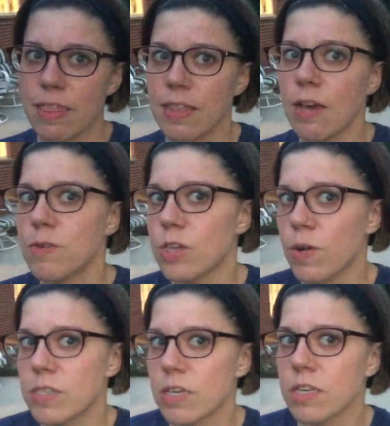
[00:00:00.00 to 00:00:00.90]
I think that was
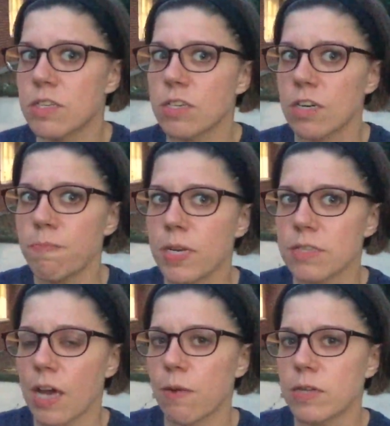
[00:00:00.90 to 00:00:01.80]
always a concern
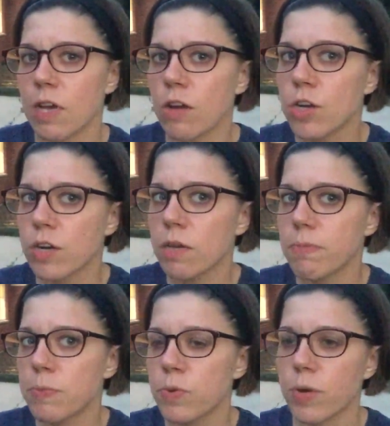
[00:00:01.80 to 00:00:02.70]
because I would tell Korean
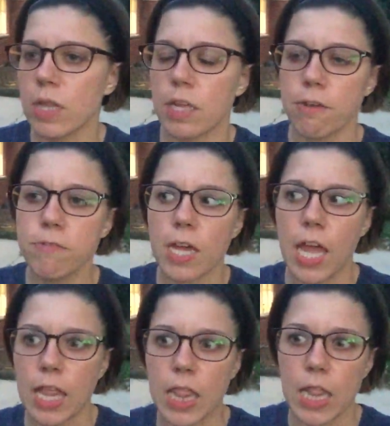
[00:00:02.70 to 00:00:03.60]
people where I lived,
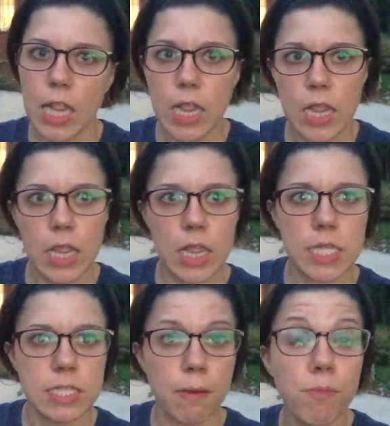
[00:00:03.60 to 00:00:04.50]
and
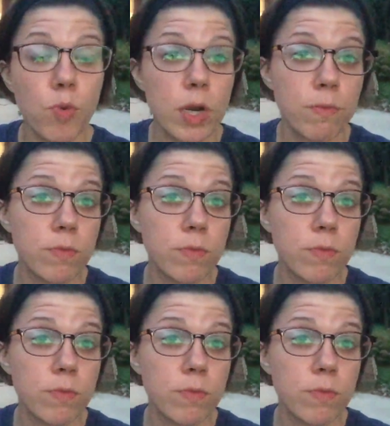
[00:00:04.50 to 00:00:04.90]
some would